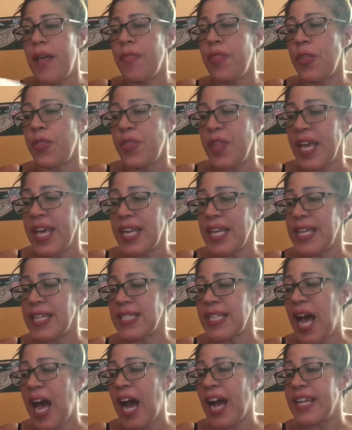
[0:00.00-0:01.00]
The thing is,
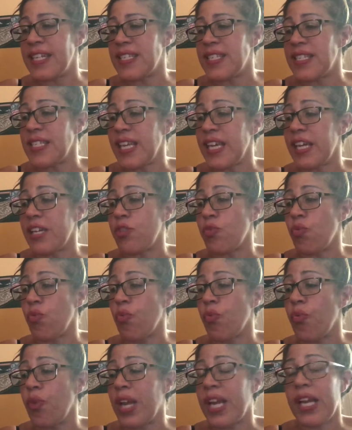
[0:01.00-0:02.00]
I see it
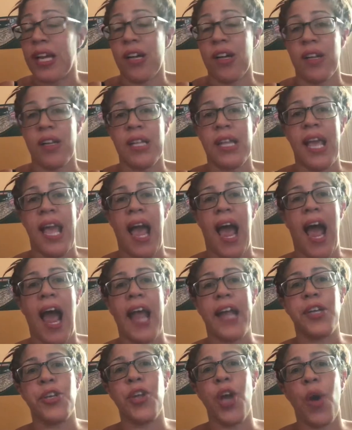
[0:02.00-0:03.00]
real.
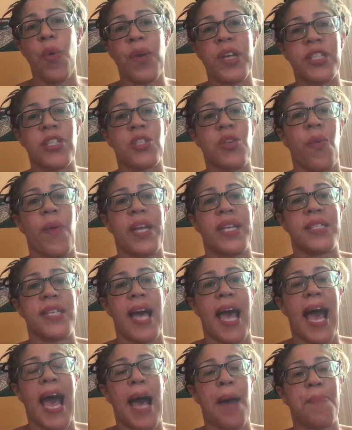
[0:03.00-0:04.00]
I know it's going to
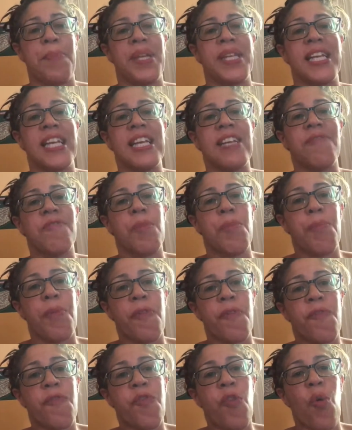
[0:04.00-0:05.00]
happen even
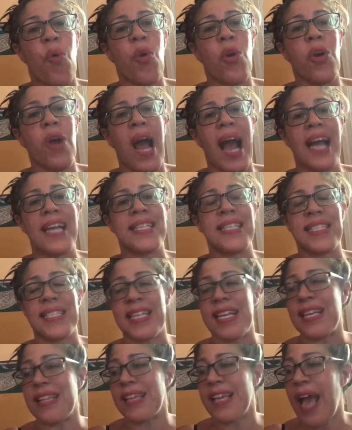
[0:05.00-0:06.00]
before I
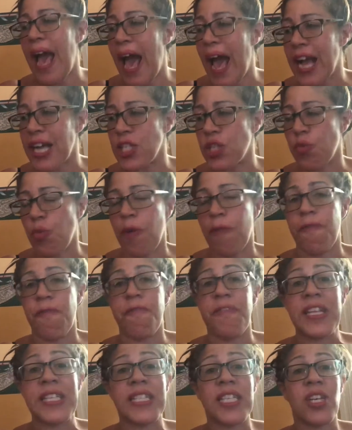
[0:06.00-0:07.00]
see the actual
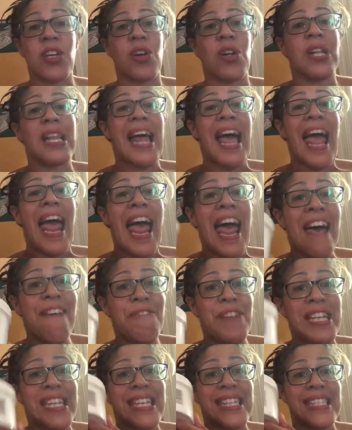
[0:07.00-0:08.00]
physical
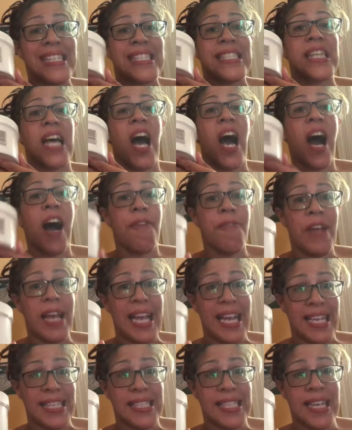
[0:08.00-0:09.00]
evidence of
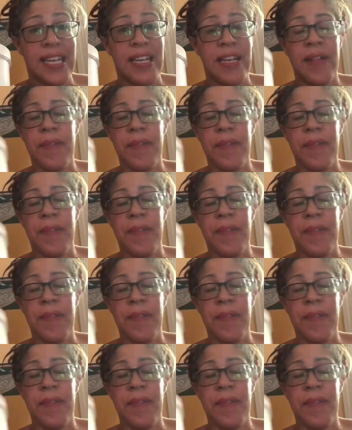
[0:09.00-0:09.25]
it.